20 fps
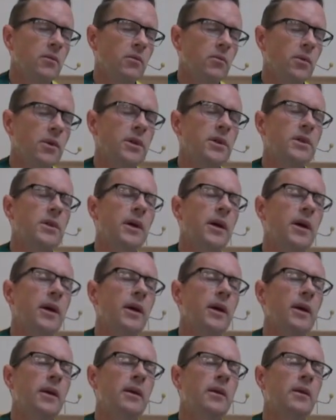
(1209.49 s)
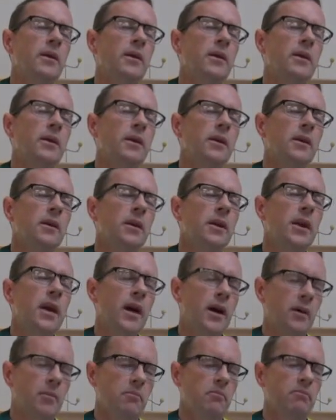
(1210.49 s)
we say,
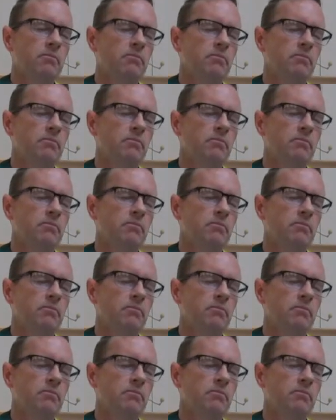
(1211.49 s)
come.